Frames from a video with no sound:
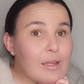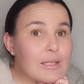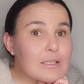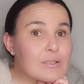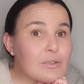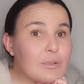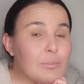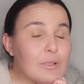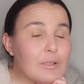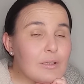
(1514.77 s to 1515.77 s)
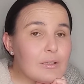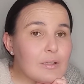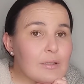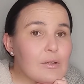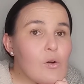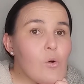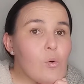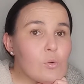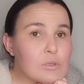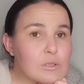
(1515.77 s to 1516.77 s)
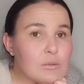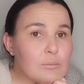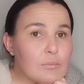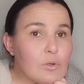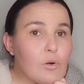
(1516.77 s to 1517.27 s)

It's going to be an awesome